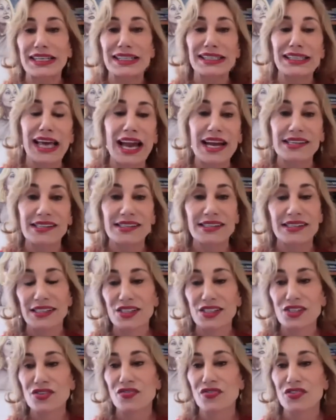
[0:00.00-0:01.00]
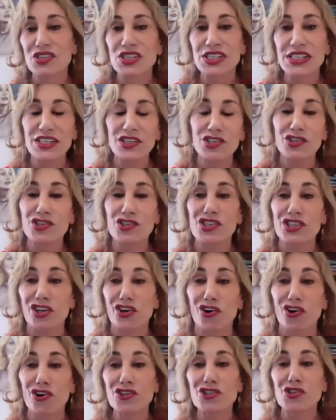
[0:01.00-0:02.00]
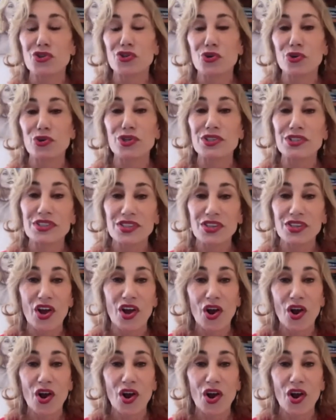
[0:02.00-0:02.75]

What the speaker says: classes for seniors at art schools,